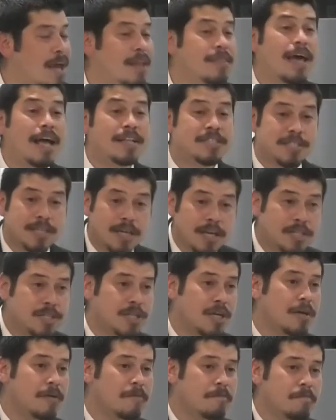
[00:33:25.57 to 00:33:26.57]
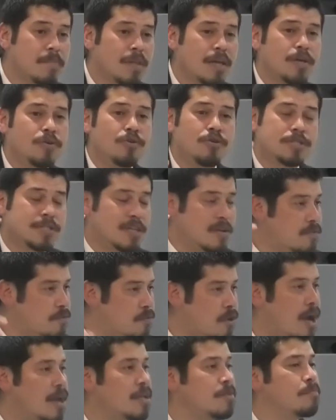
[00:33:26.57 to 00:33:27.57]
And that teacher used to
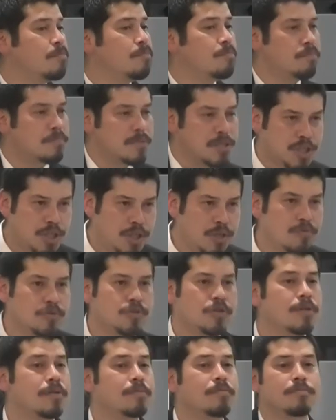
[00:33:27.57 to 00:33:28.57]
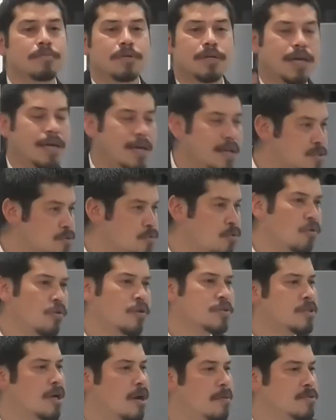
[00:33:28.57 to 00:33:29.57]
invite children, kids
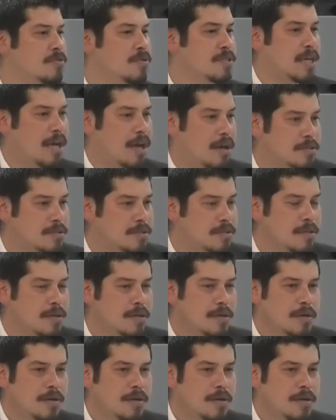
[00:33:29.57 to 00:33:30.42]
all the time to his house,